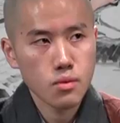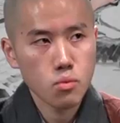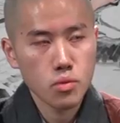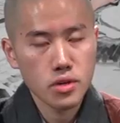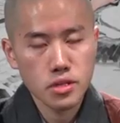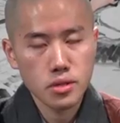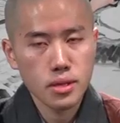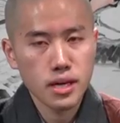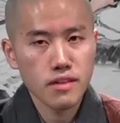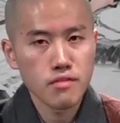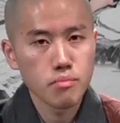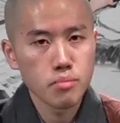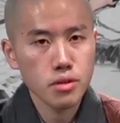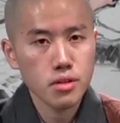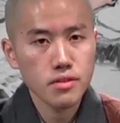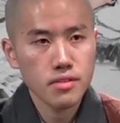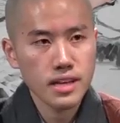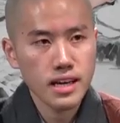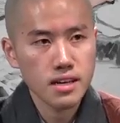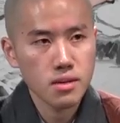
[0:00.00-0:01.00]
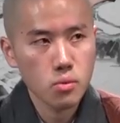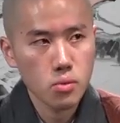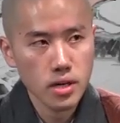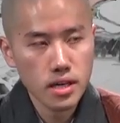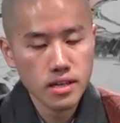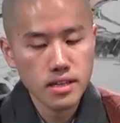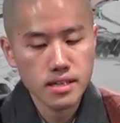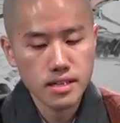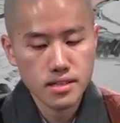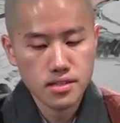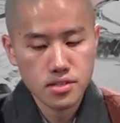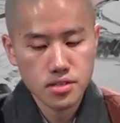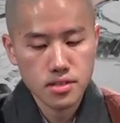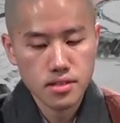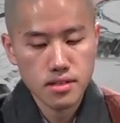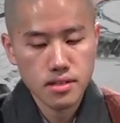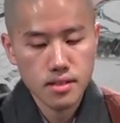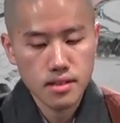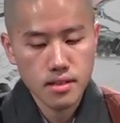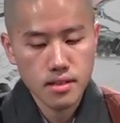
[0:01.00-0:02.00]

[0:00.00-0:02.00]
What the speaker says: When you have built that awareness,